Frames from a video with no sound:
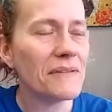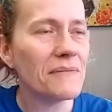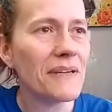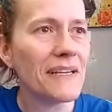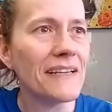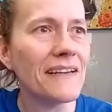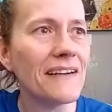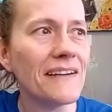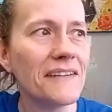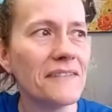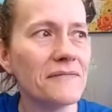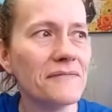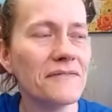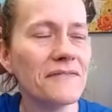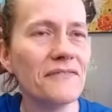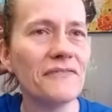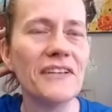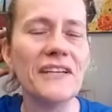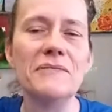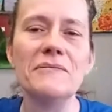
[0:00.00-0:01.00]
My um,
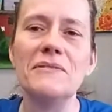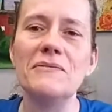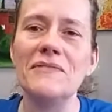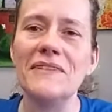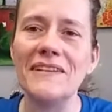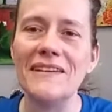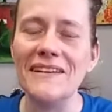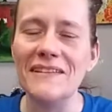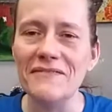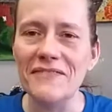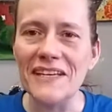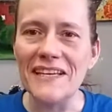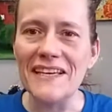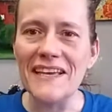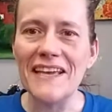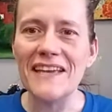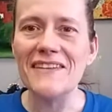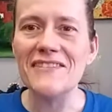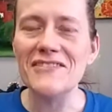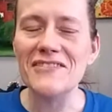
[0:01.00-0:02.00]
family went on
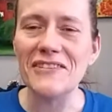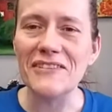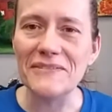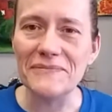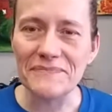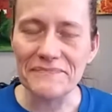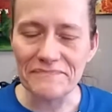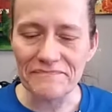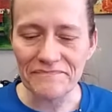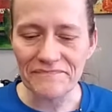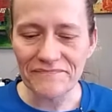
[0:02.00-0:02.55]
vacation.